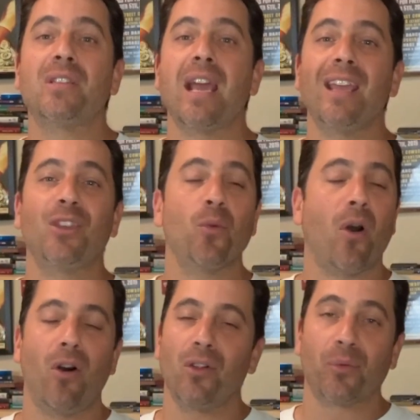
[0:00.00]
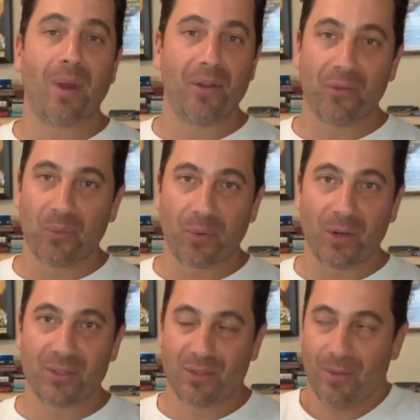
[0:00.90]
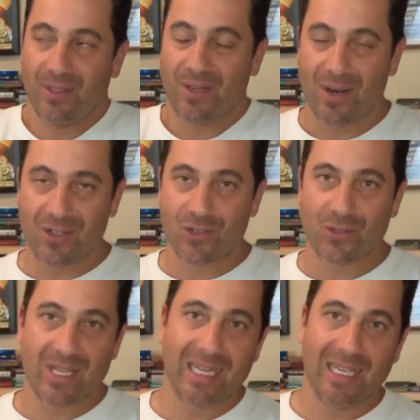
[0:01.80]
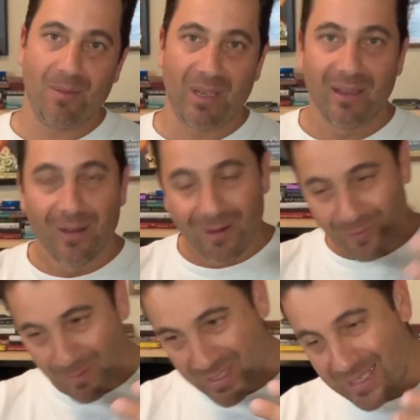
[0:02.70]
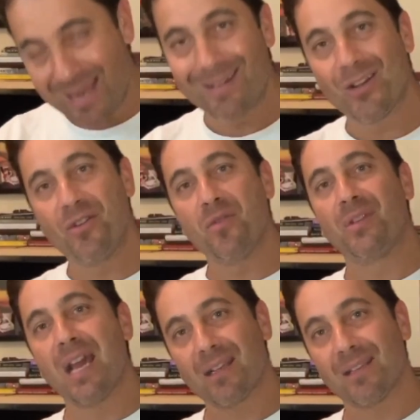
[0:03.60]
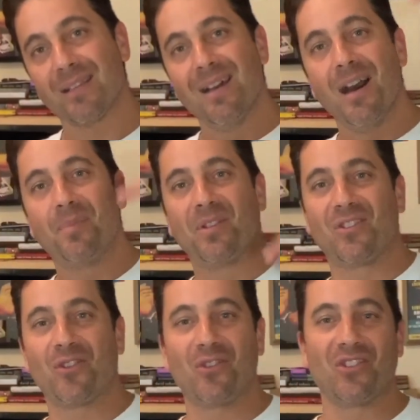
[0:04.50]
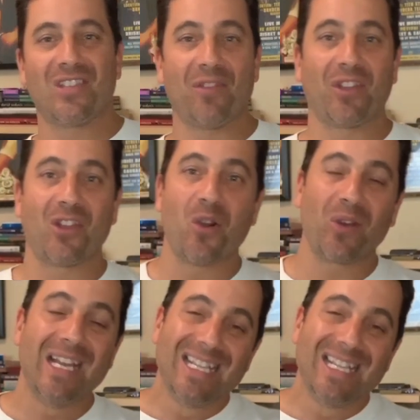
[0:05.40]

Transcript: take you all around the world. So it darn sure is gonna get me from San Antonio, Texas up to Sturgis, South Dakota.